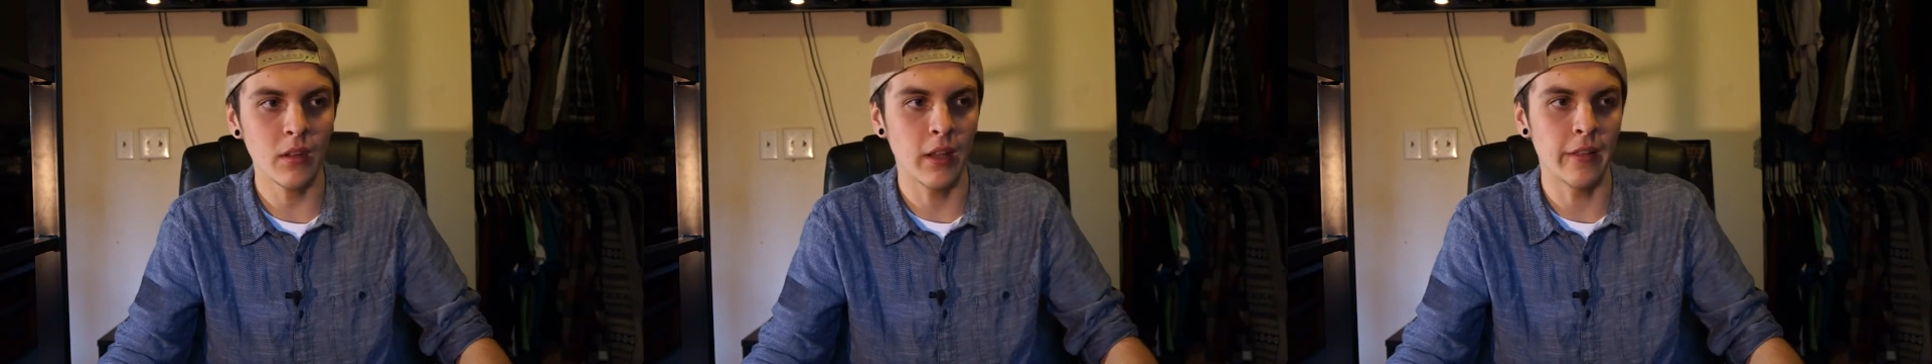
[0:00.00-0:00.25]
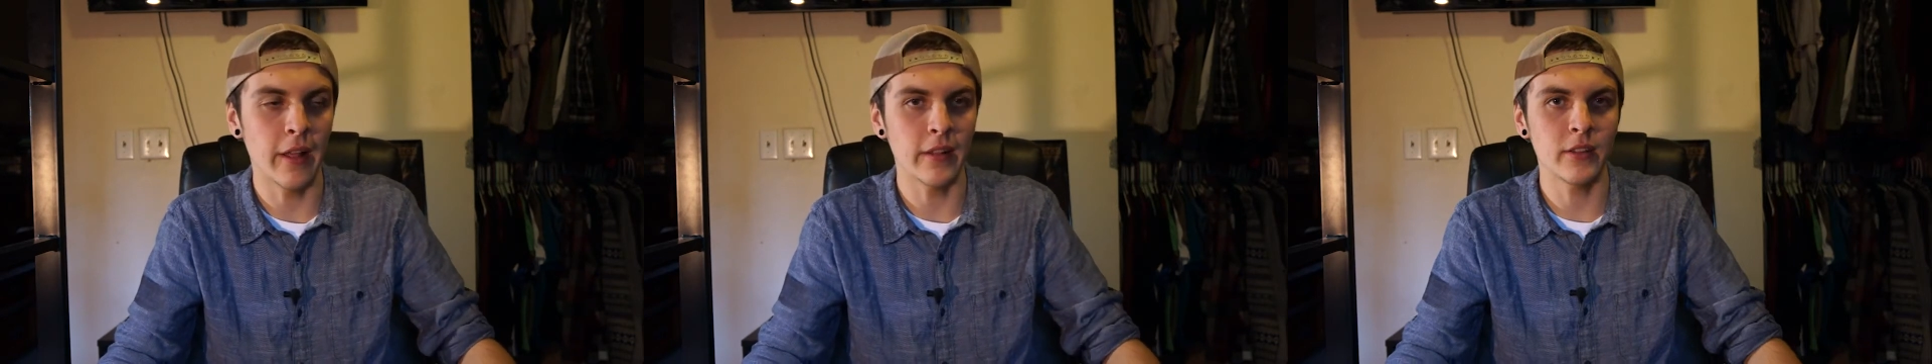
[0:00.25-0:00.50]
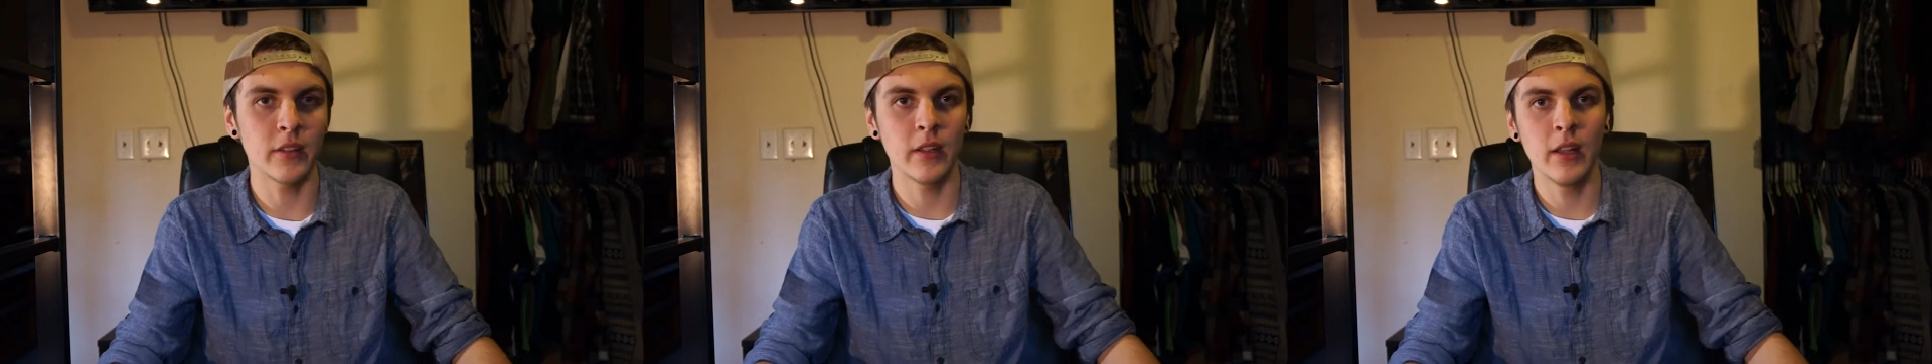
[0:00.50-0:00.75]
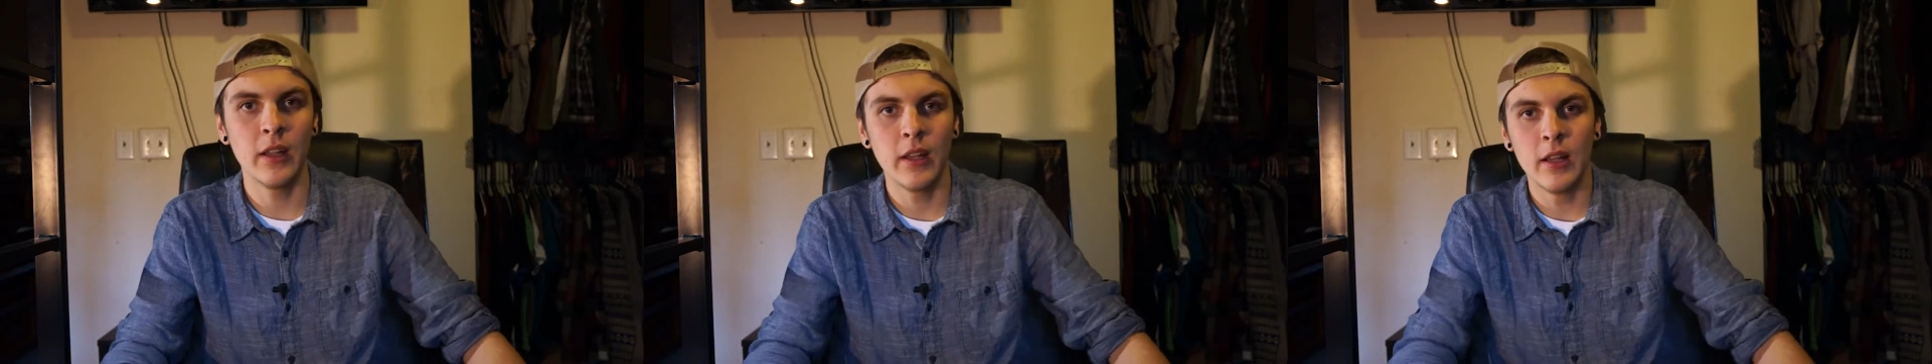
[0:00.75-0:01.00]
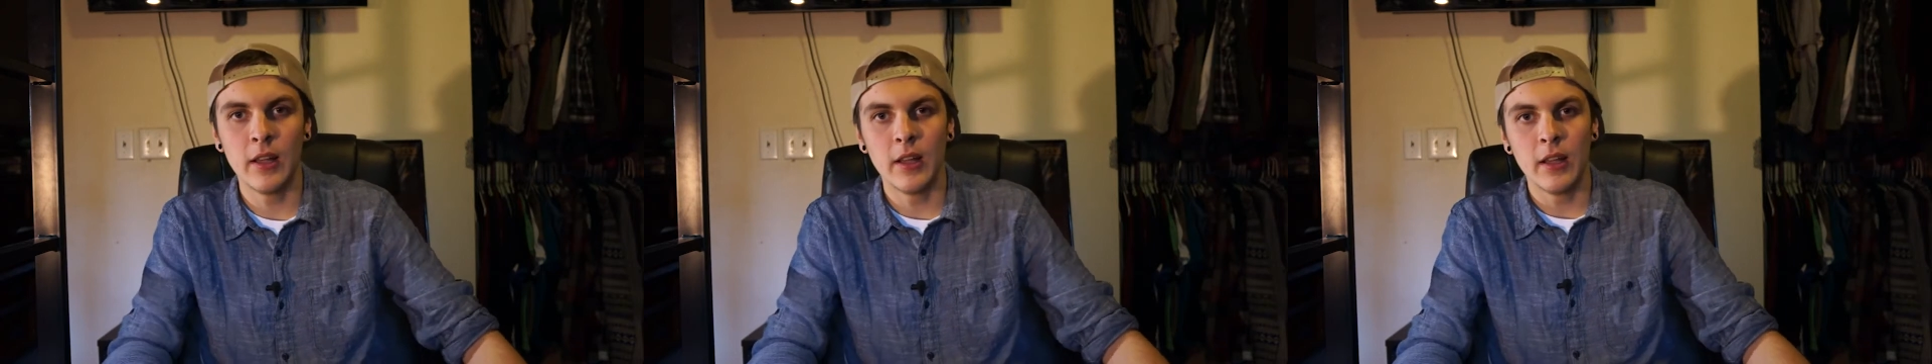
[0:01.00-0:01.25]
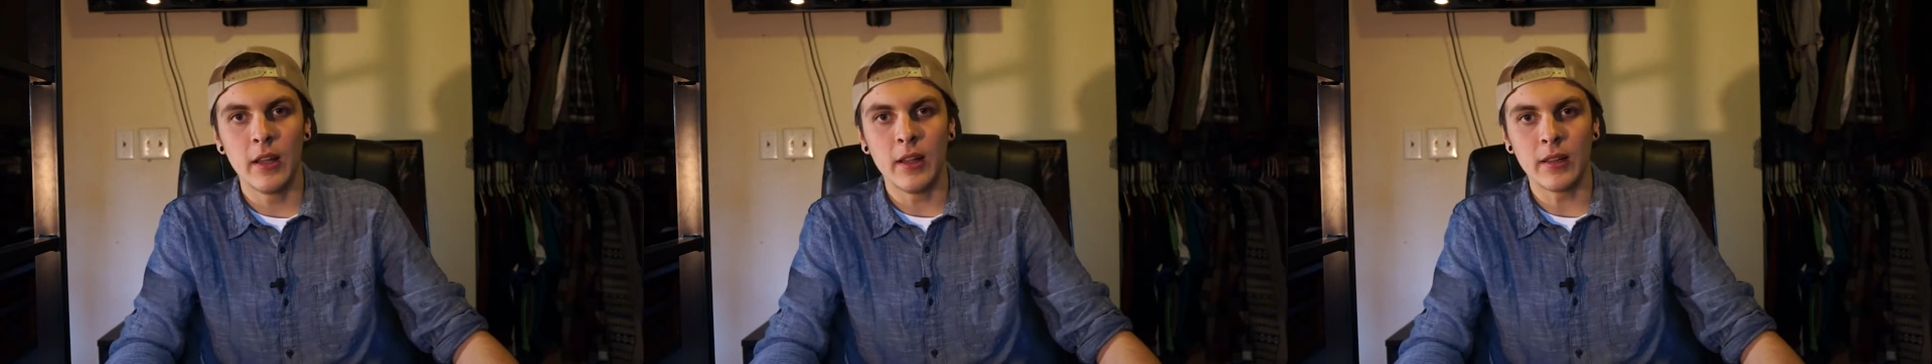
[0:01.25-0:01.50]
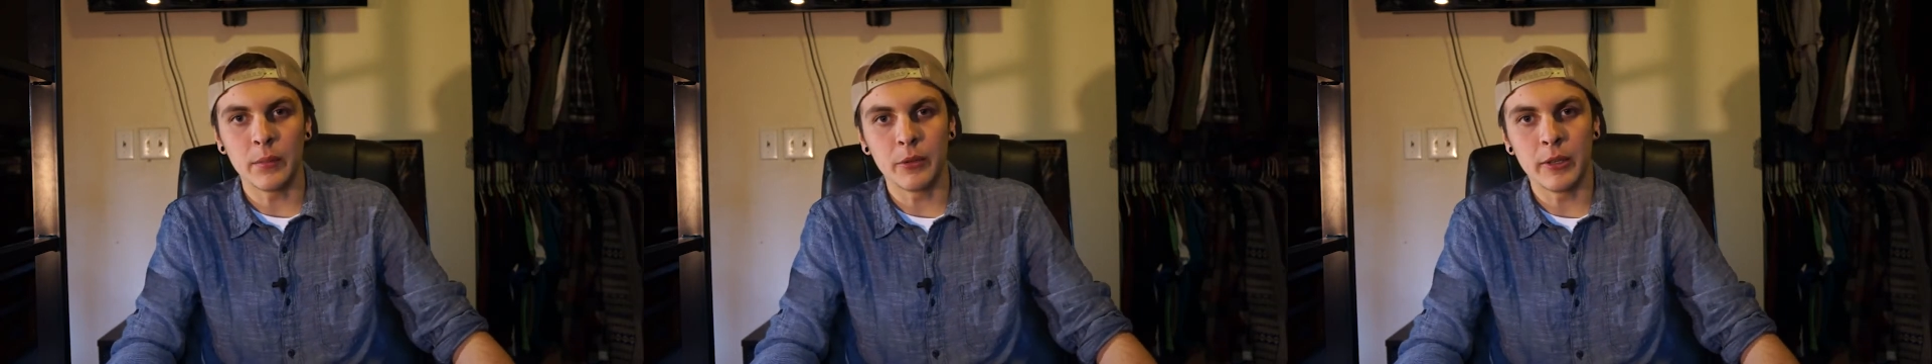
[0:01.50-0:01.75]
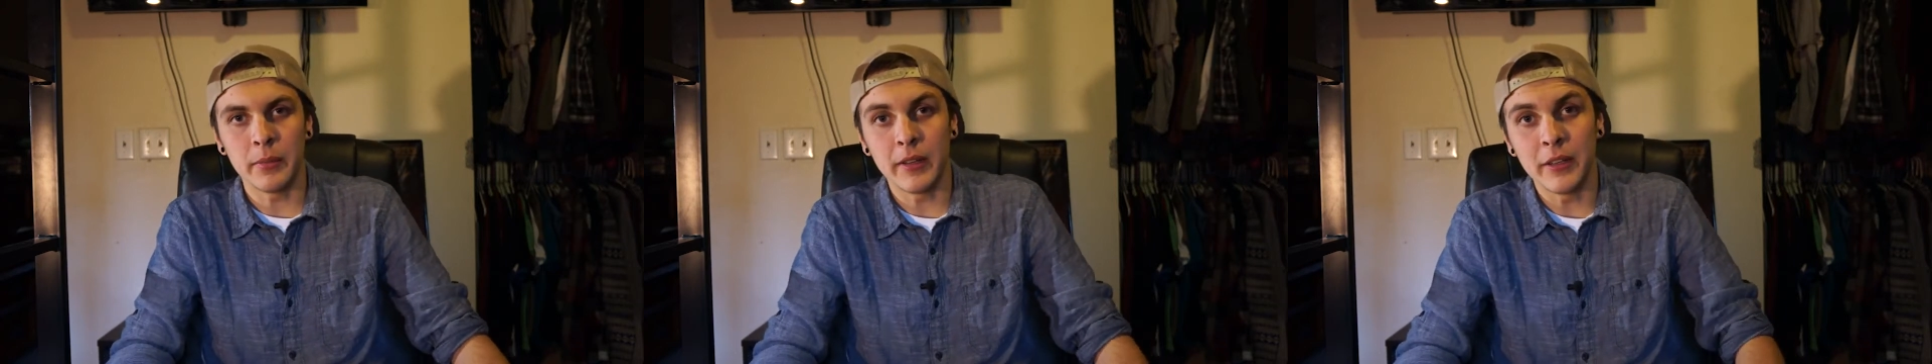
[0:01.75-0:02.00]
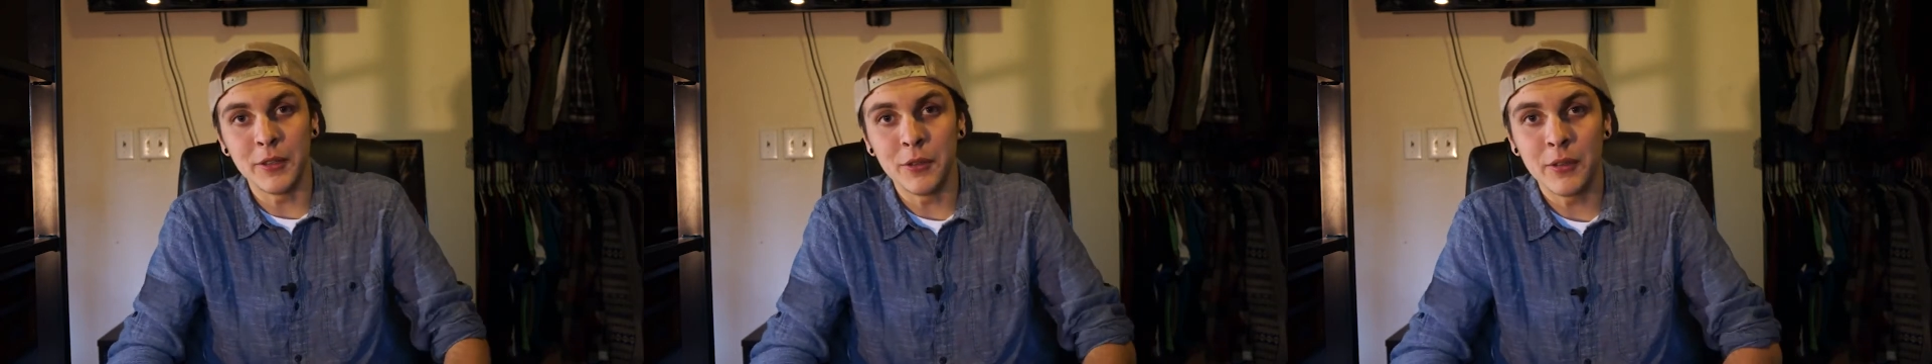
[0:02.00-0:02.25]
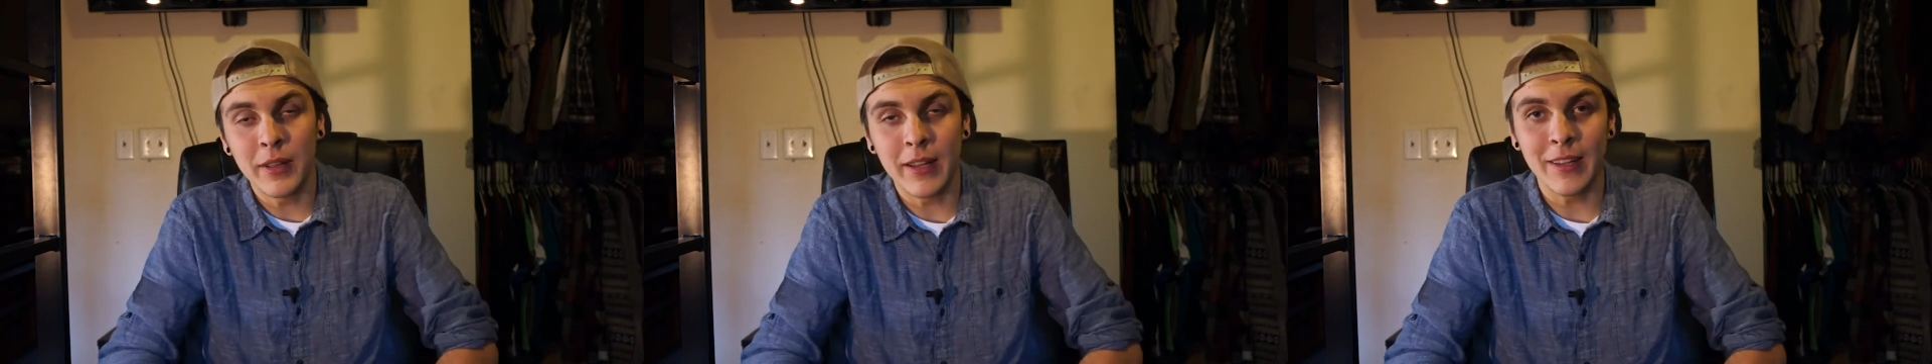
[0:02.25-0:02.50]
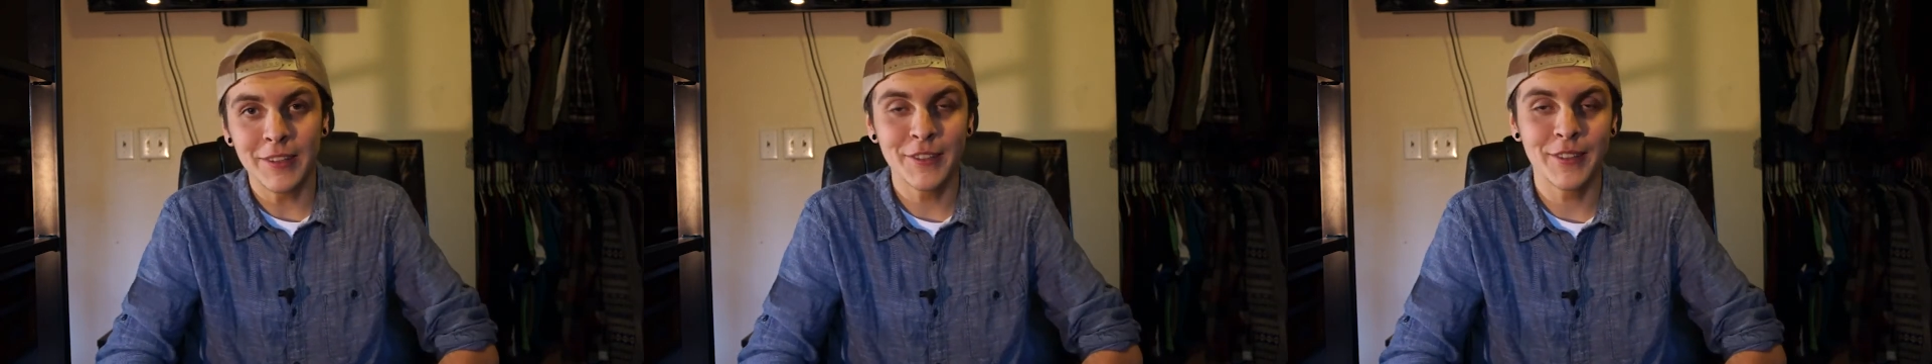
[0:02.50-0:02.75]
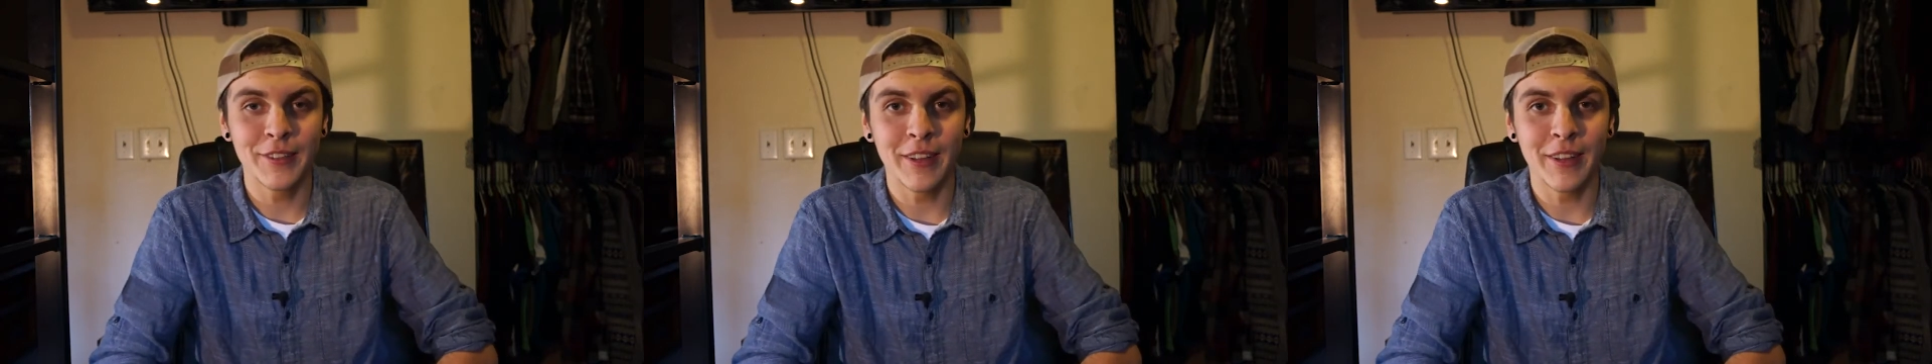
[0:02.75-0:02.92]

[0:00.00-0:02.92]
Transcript: And that's a pretty big deal, I guess.